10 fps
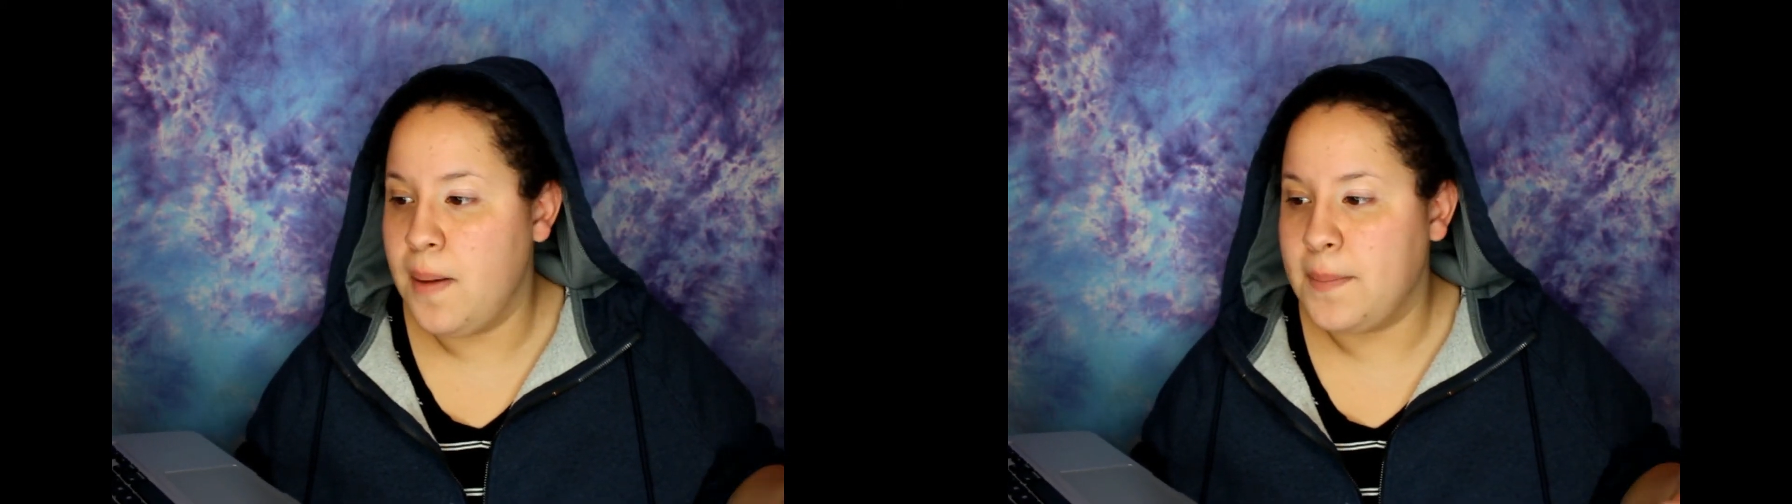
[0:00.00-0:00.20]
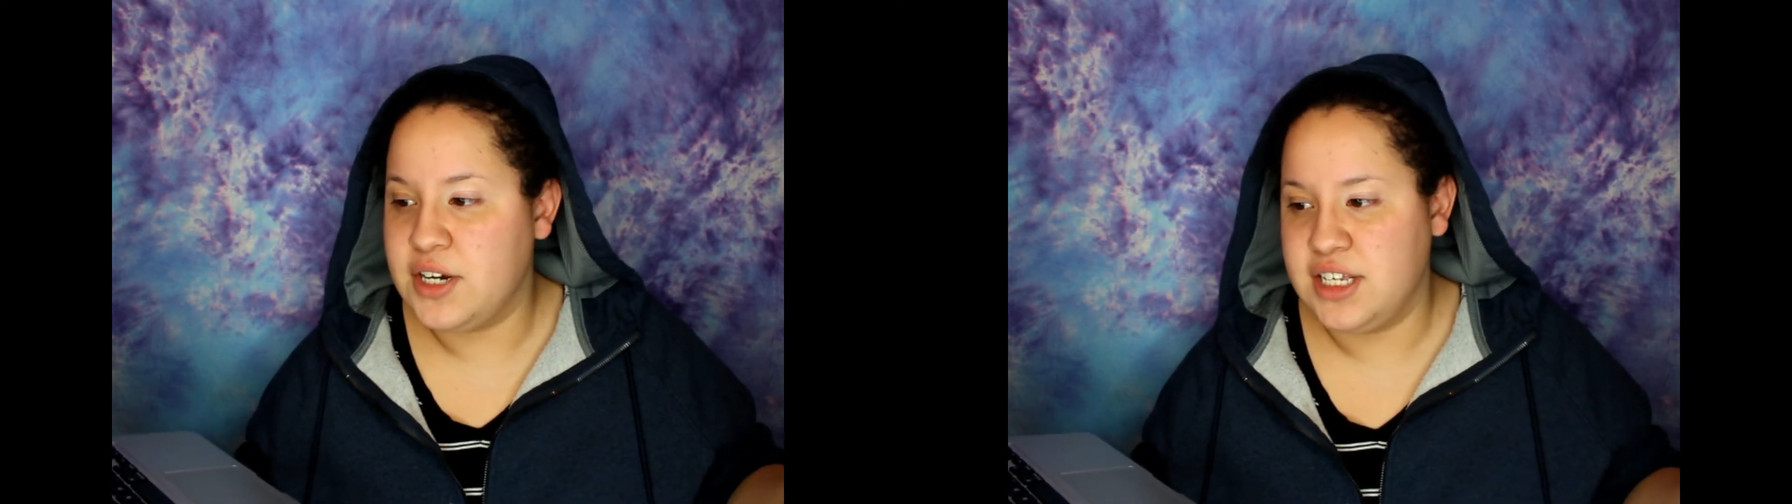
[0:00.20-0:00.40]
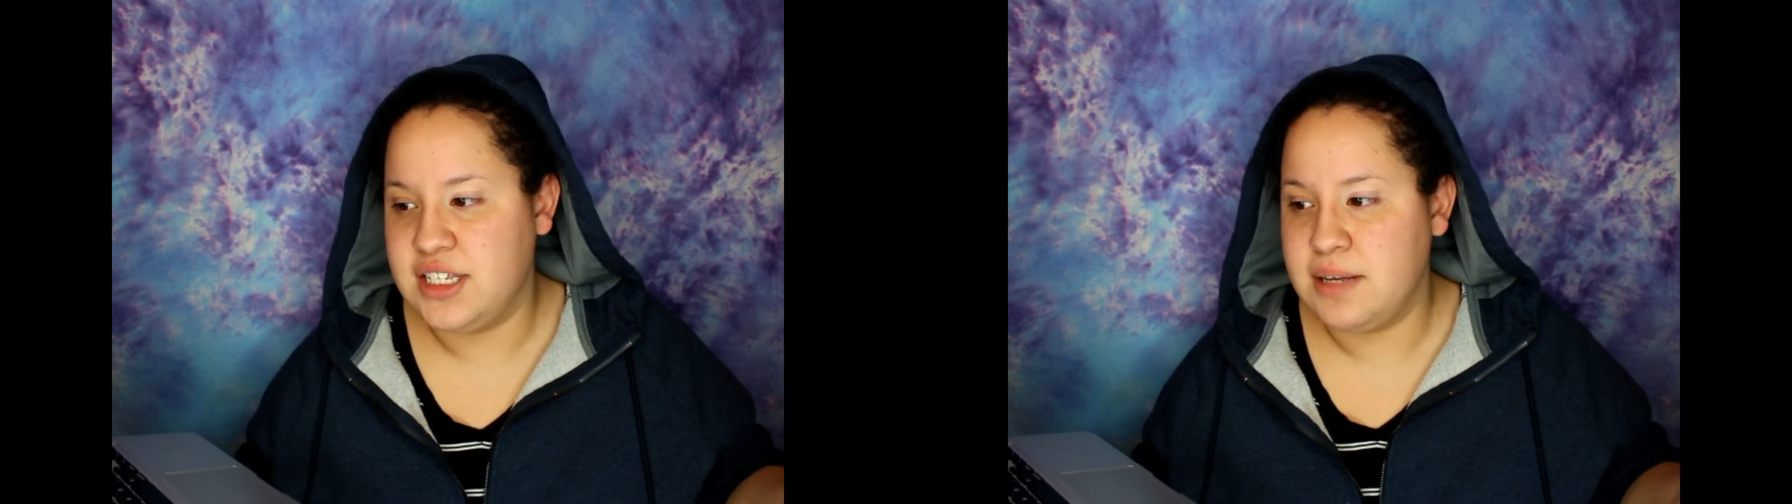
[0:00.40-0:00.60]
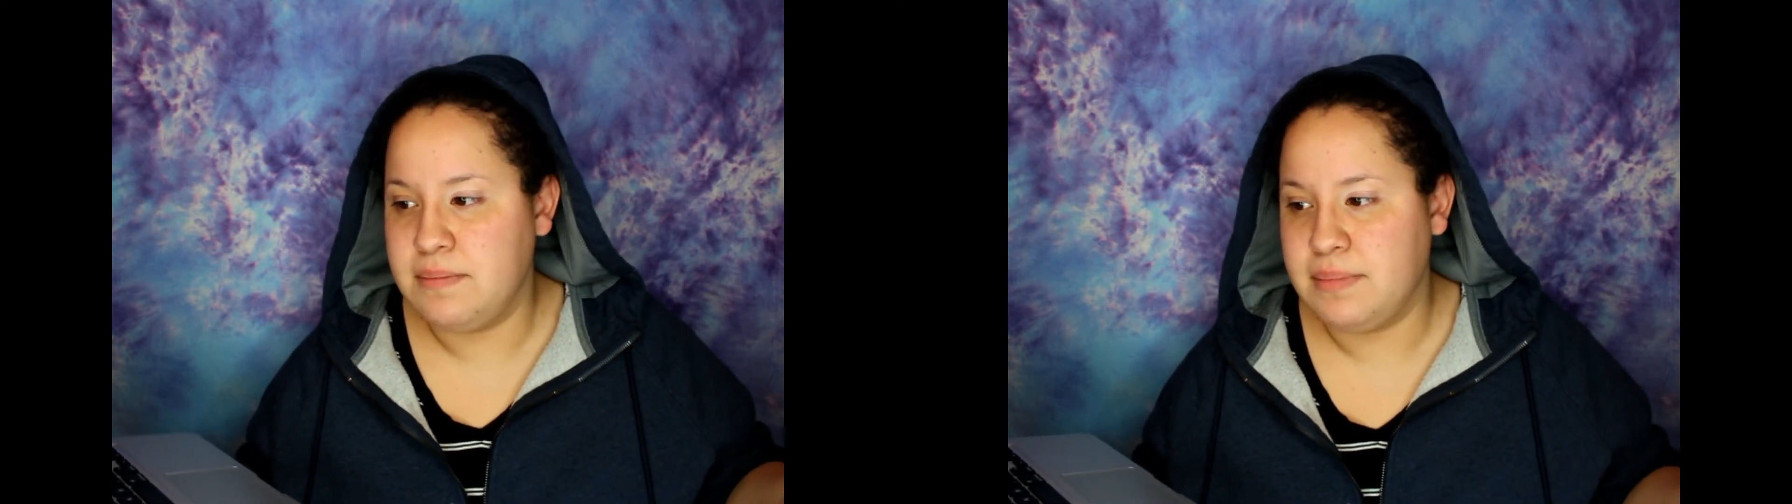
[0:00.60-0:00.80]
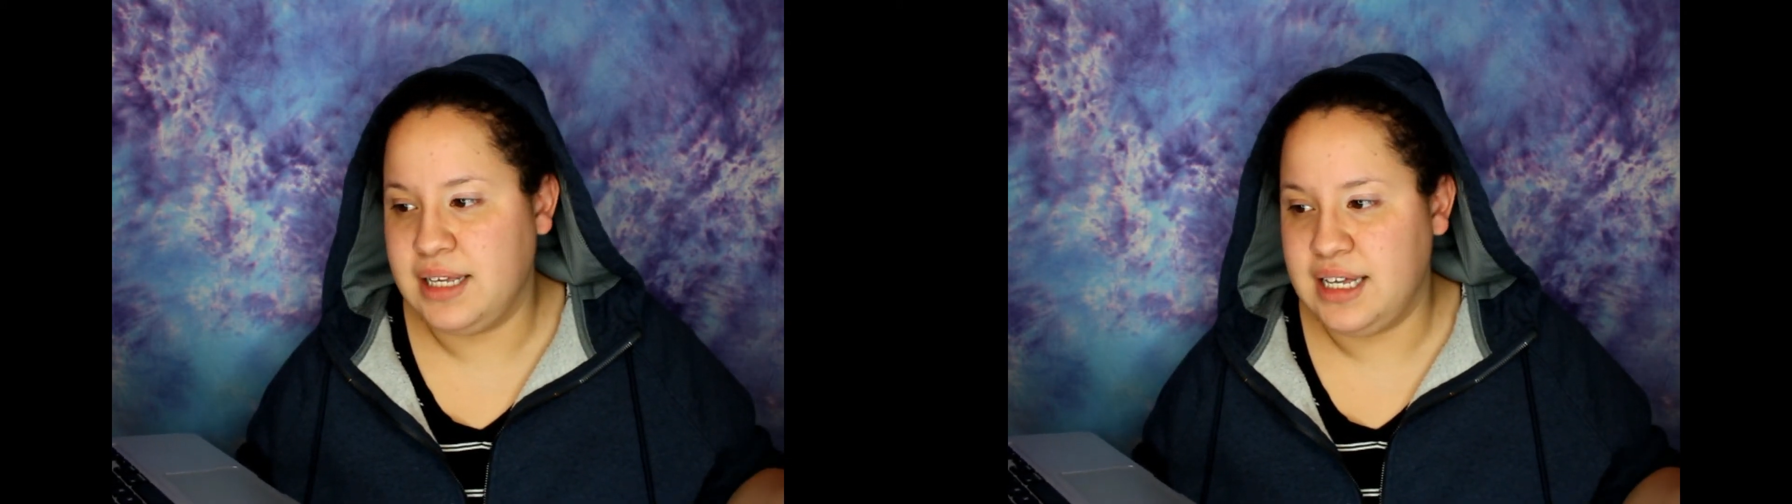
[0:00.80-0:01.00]

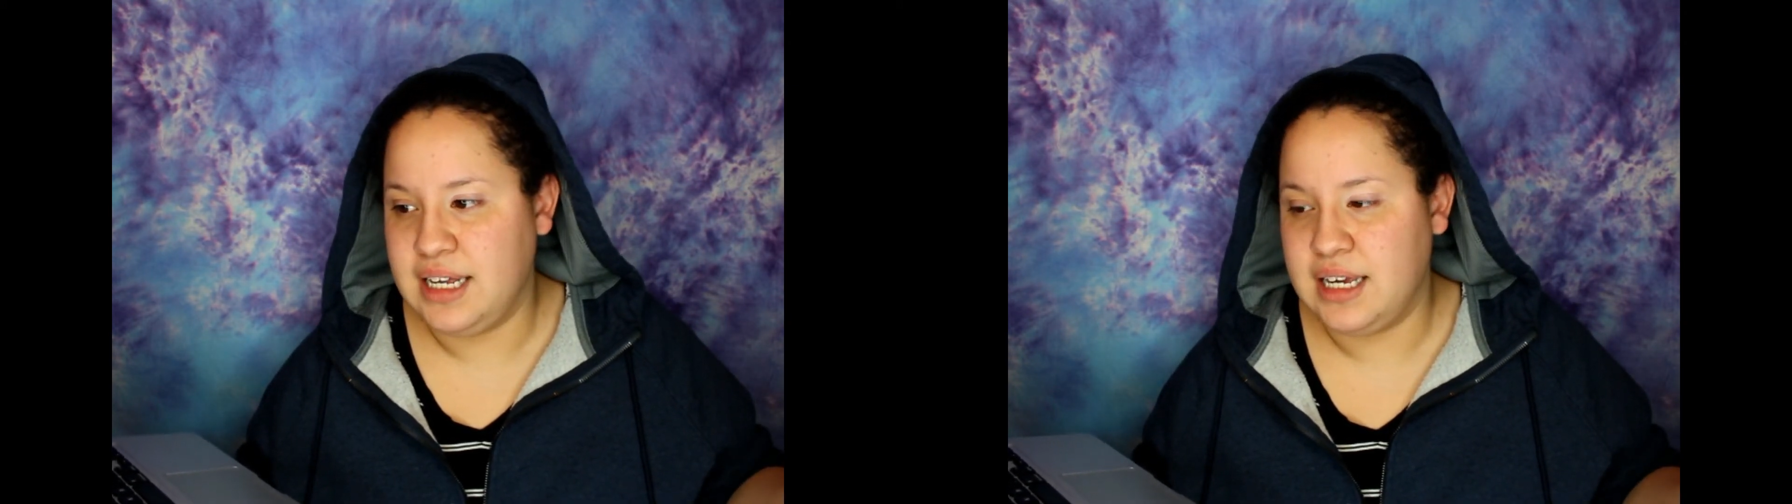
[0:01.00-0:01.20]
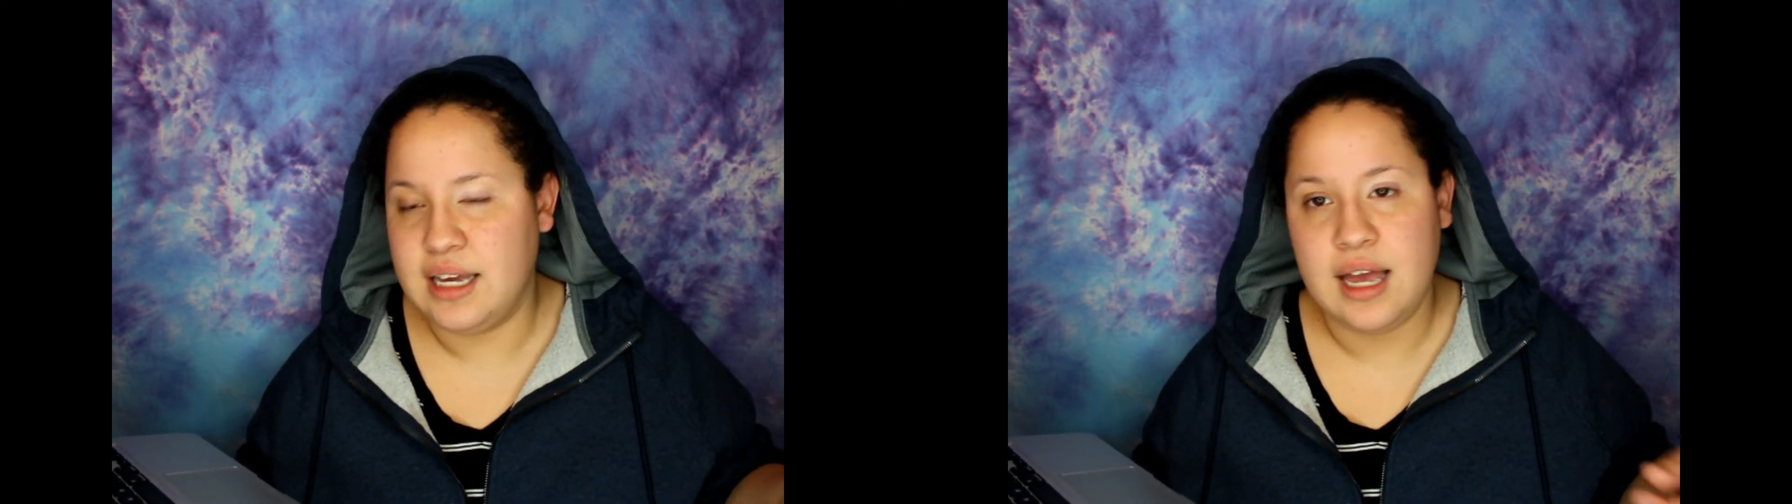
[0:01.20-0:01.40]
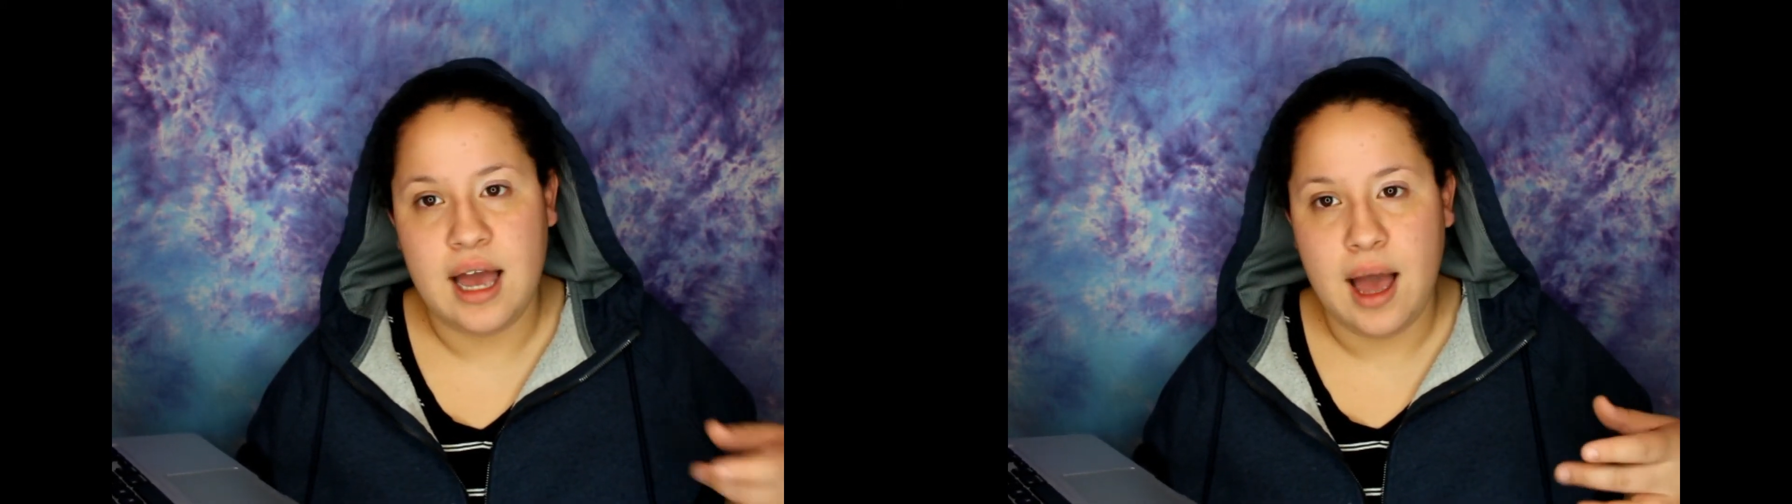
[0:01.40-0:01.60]
persistent bleeding,